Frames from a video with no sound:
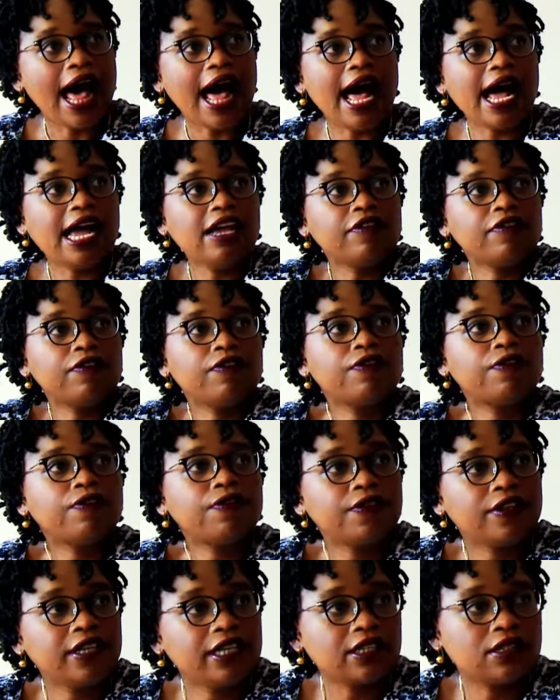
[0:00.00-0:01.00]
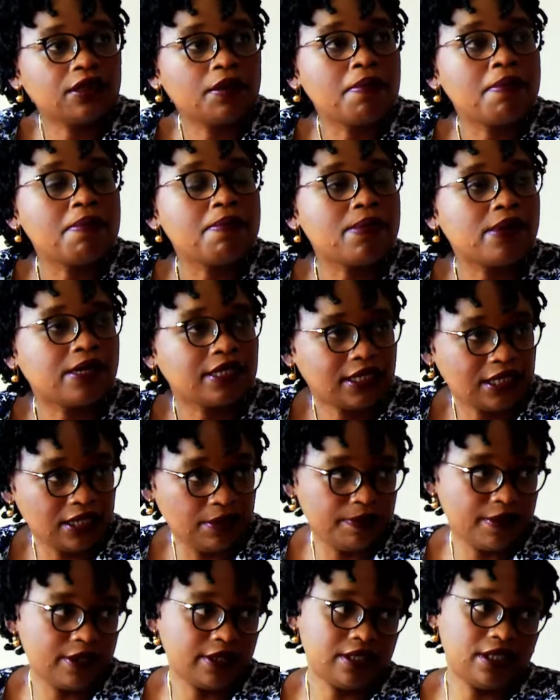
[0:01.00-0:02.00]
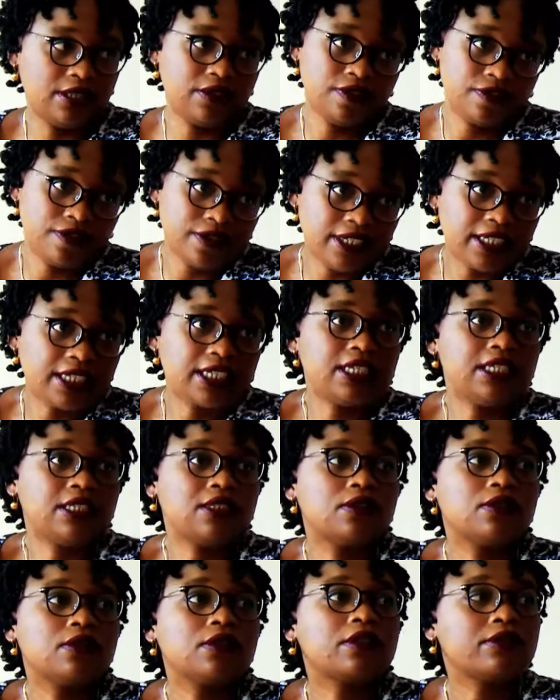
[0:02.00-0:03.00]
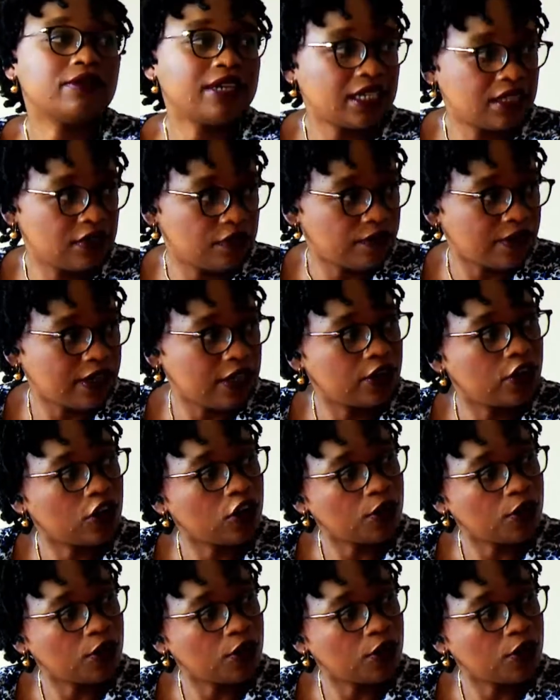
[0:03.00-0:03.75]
I think the most important thing is to clarify your